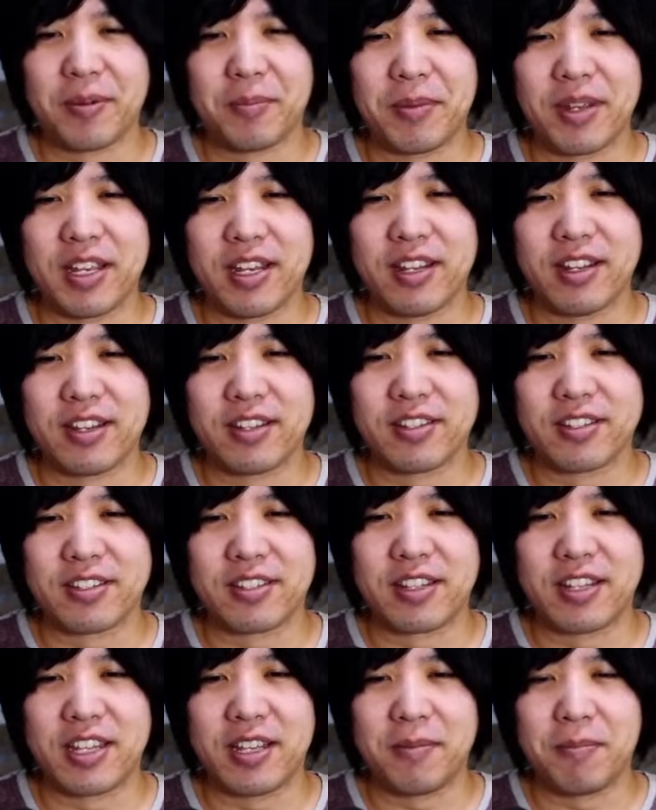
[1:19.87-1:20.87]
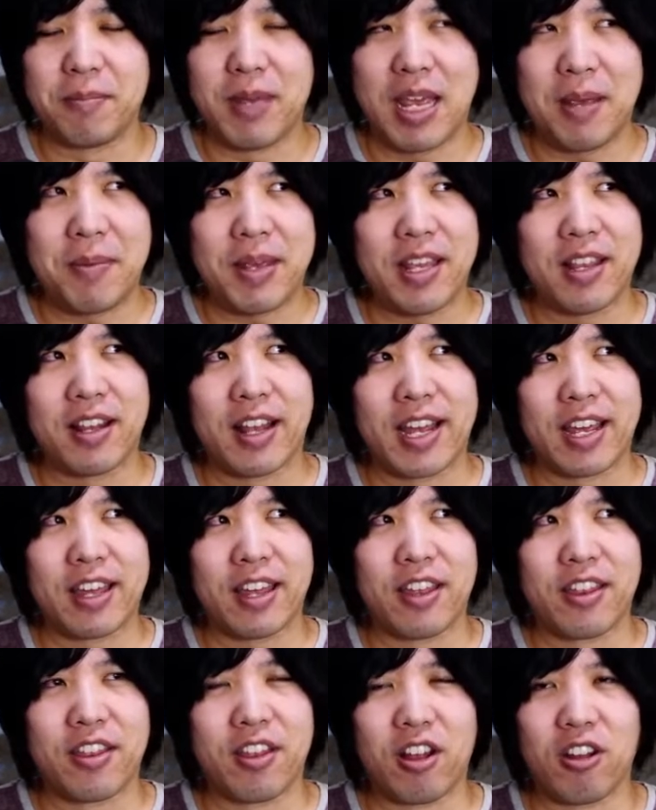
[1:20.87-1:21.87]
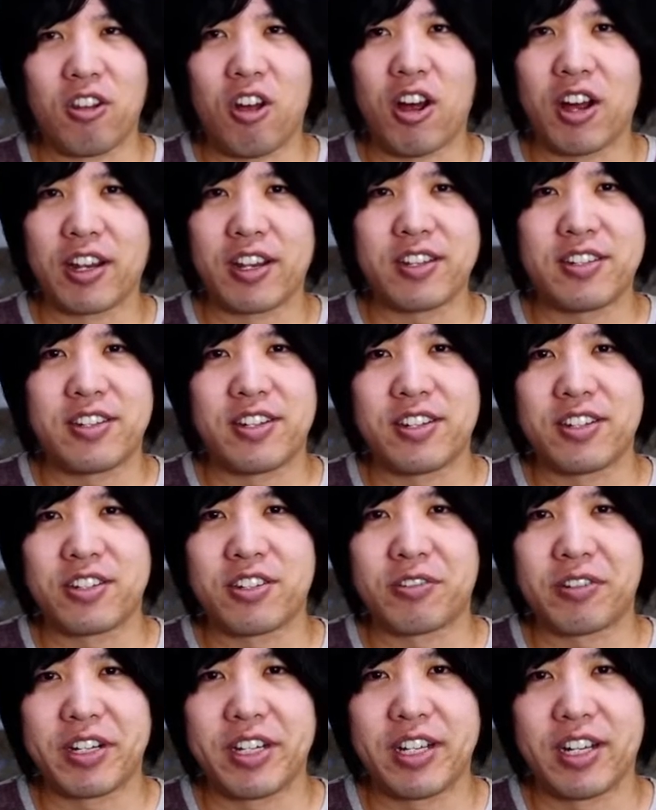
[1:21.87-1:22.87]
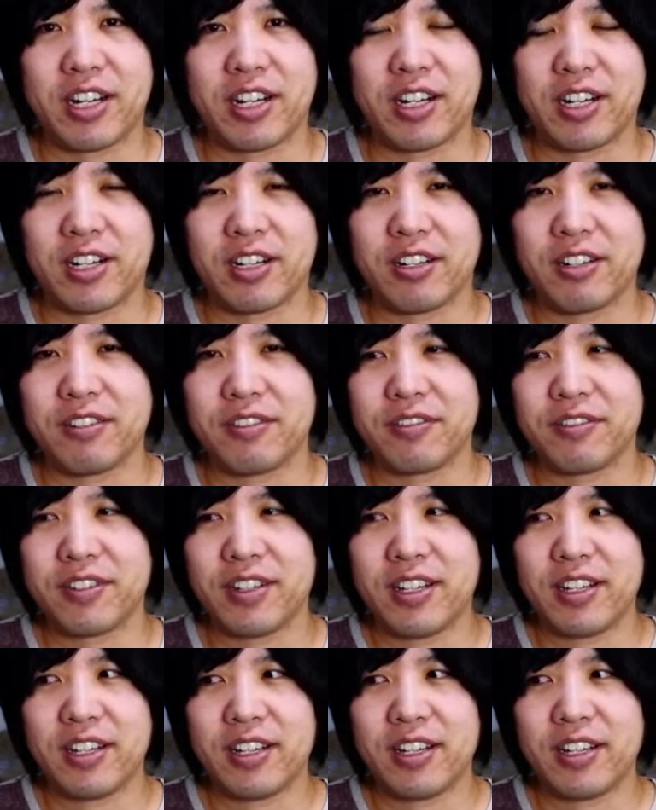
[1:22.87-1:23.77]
it is maybe like the longest history of